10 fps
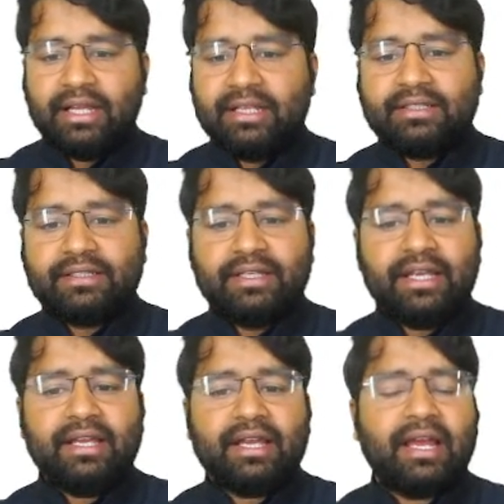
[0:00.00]

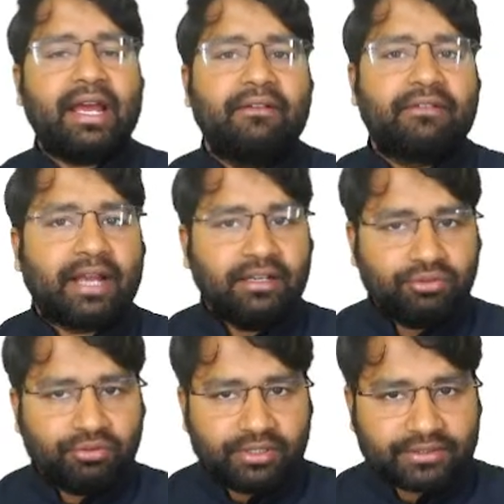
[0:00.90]
They have right
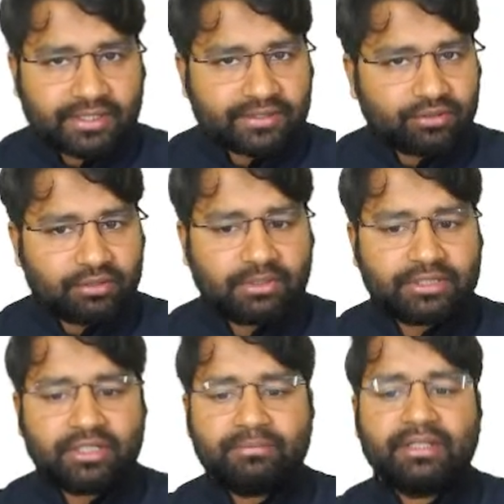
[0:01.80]
to discuss on
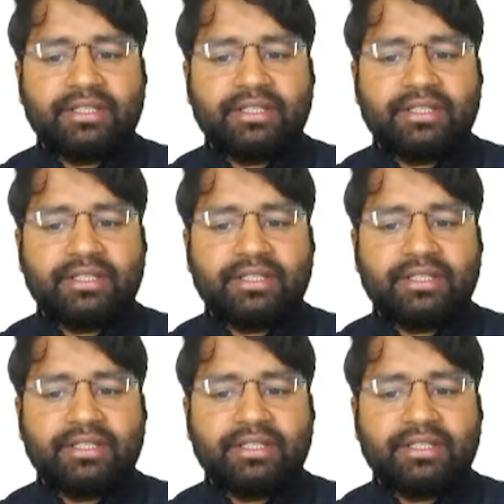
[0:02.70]
budget, but they